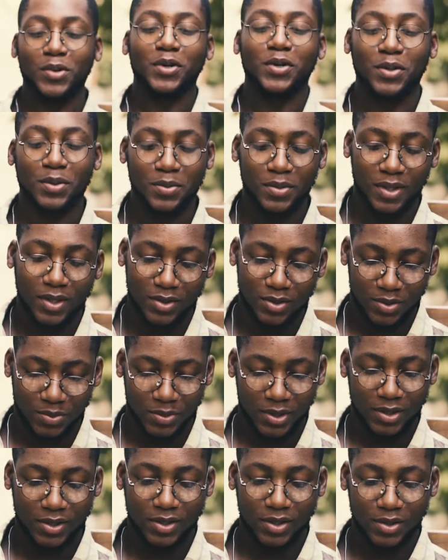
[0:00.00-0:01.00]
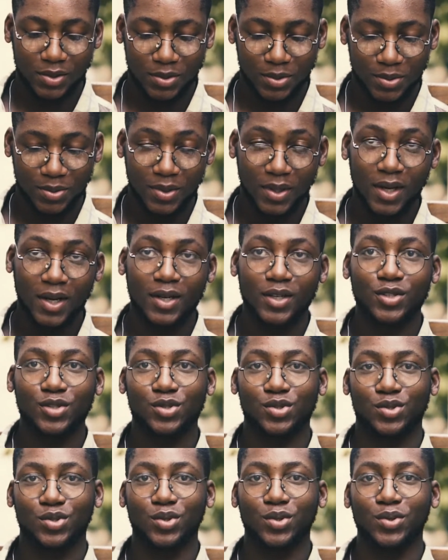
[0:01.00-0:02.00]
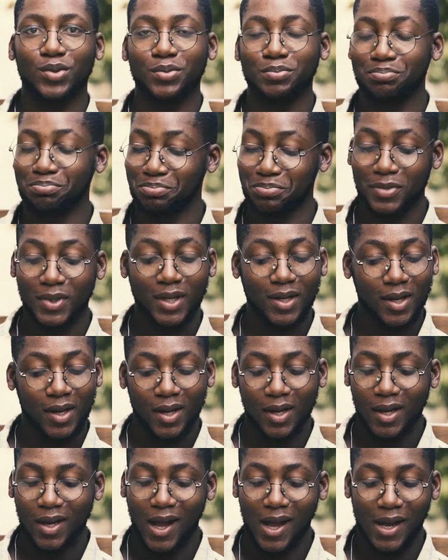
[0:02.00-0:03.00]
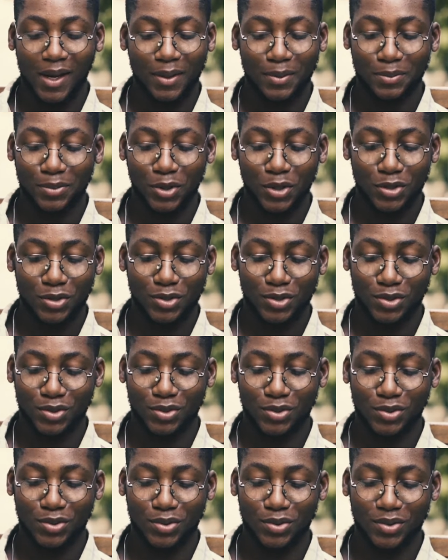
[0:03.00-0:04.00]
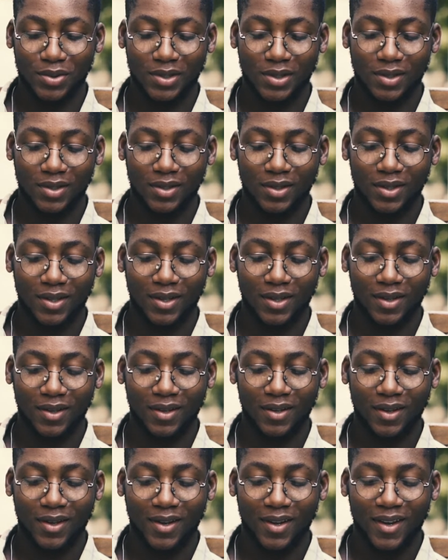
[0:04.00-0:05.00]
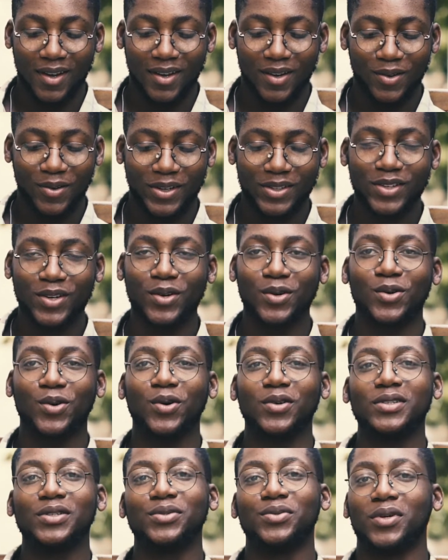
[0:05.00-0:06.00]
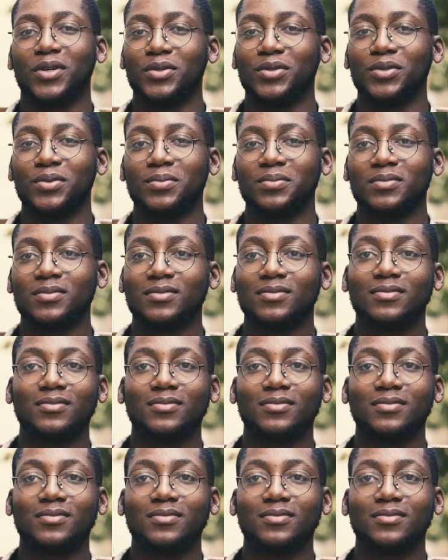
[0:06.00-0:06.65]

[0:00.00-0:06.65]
welcome back to my channel. So I'm going to do the, let's say, I'll call it random,